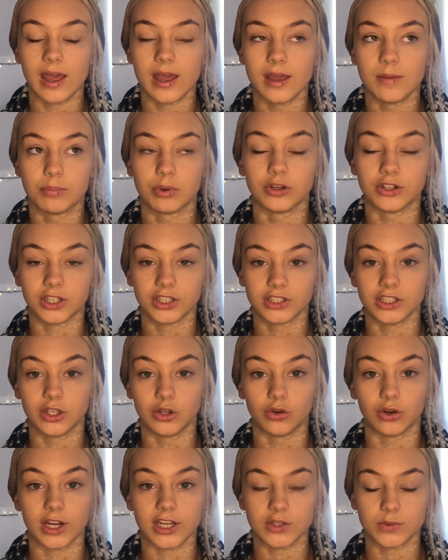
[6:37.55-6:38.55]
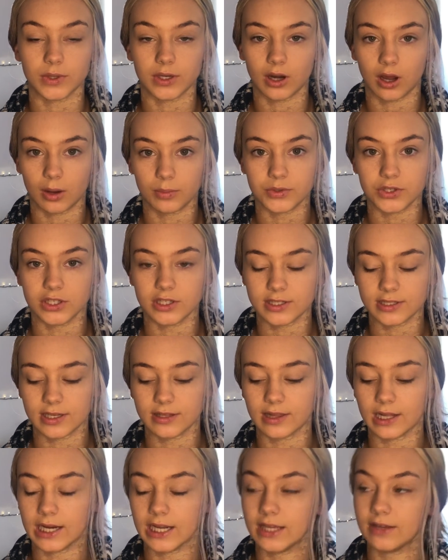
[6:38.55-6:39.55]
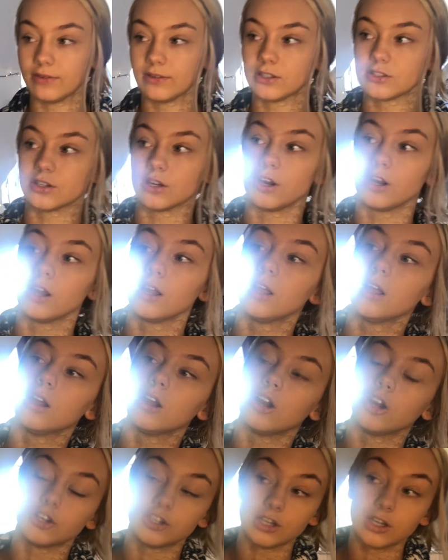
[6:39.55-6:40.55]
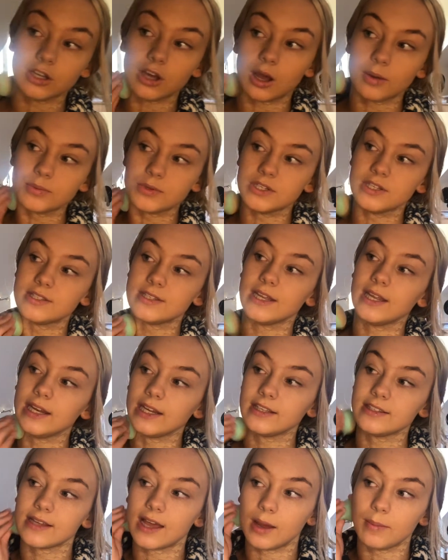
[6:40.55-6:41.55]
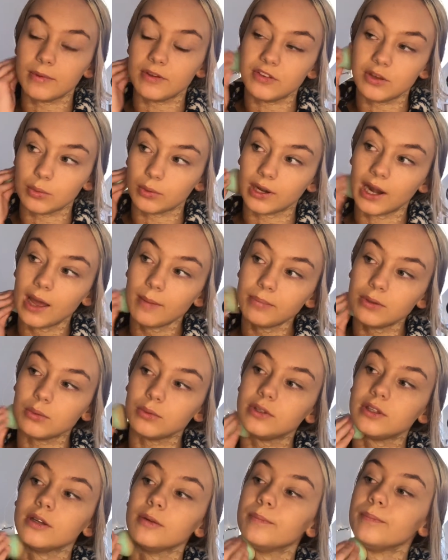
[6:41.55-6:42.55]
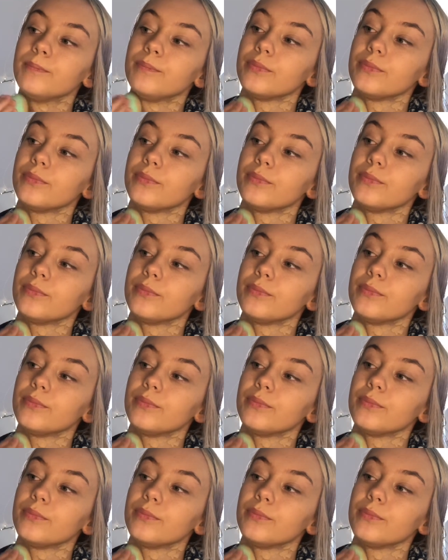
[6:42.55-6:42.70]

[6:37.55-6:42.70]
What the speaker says: predicted grades with an option to sit the Leaving Cert or option to sit an exam if you weren't happy with them?